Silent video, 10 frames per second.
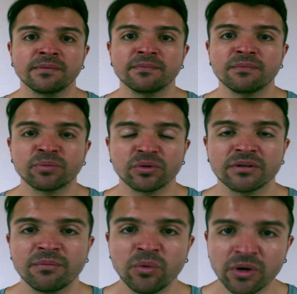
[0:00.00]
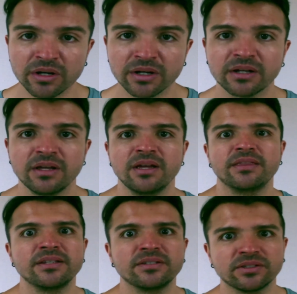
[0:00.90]
program work,
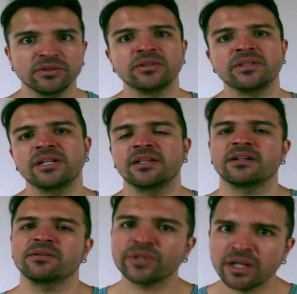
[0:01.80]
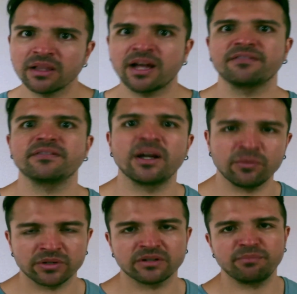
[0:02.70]
they still need like a real life
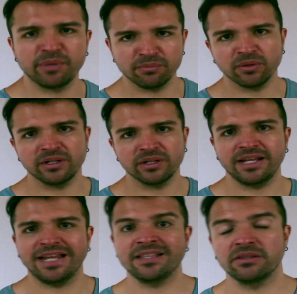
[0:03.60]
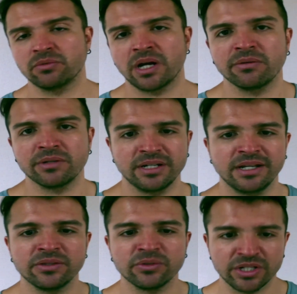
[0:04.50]
network of people in the ground in
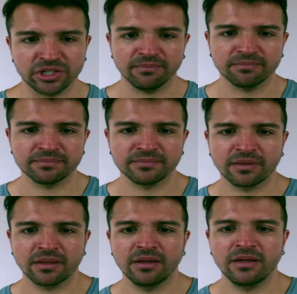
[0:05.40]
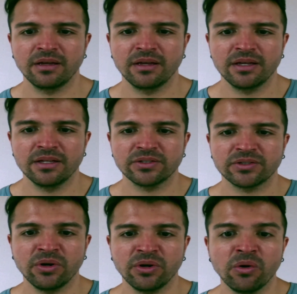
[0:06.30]
Indonesia.
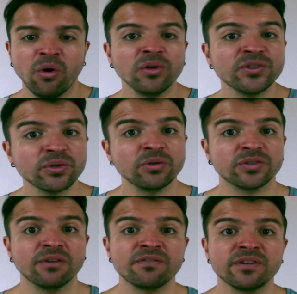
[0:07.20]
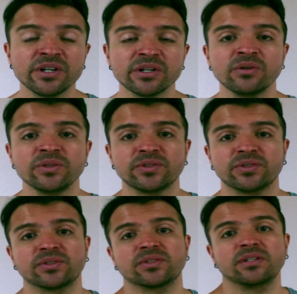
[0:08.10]
So also some
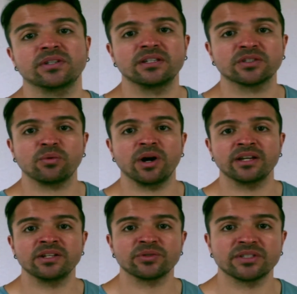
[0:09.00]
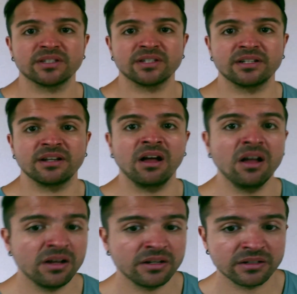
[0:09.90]
verticals he's quite interested
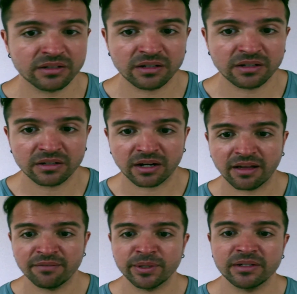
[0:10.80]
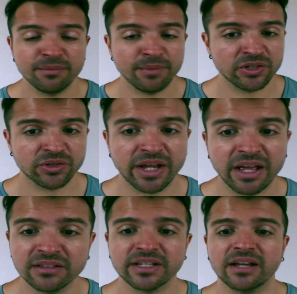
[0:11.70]
on have been, he mentioned
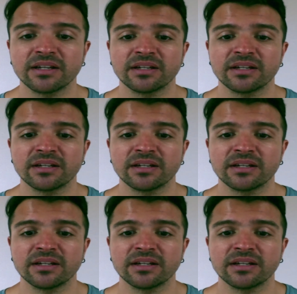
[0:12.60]
health tech